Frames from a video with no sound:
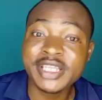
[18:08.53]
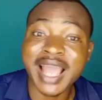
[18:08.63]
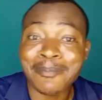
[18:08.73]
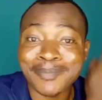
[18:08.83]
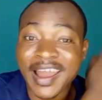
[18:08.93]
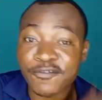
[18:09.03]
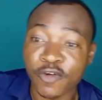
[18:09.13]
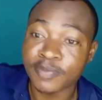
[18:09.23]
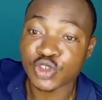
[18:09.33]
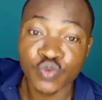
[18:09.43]
media
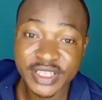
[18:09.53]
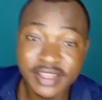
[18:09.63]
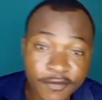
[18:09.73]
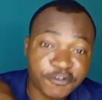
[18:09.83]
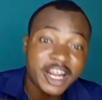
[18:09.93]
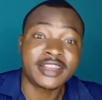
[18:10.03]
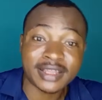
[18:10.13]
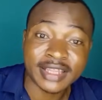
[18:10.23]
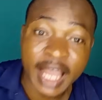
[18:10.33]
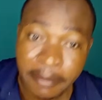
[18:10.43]
platforms with
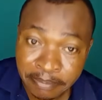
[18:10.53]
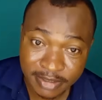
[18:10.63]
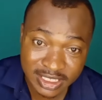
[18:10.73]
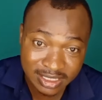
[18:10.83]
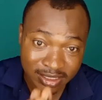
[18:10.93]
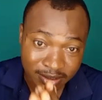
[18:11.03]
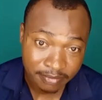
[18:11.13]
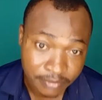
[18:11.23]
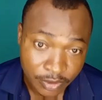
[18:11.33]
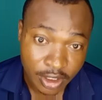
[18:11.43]
different names.
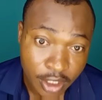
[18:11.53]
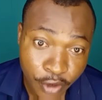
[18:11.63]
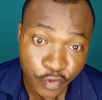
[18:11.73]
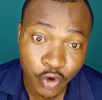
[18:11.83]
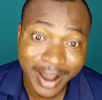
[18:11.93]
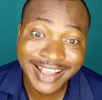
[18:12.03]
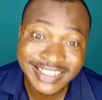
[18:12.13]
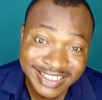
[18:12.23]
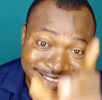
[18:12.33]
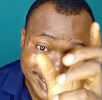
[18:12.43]
If you are
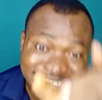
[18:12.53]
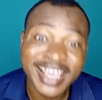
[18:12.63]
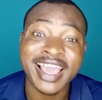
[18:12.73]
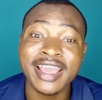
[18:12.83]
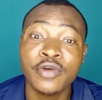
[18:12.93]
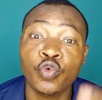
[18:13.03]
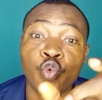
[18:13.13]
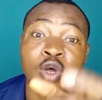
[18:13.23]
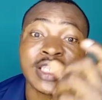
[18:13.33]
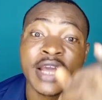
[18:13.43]
sincere
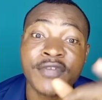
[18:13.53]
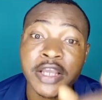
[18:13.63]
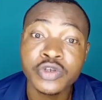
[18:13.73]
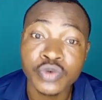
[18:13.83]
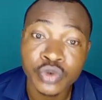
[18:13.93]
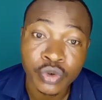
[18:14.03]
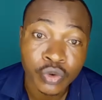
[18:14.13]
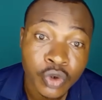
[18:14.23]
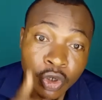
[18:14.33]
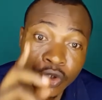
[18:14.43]
in whatever you
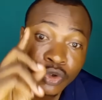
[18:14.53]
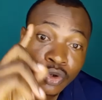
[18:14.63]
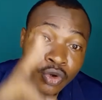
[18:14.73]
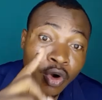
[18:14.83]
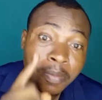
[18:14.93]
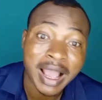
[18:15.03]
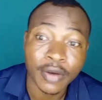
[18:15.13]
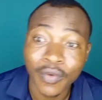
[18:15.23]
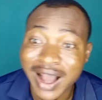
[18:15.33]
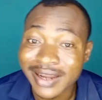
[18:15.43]
do, you go by
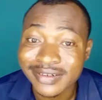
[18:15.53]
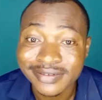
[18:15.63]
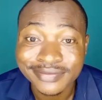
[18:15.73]
one.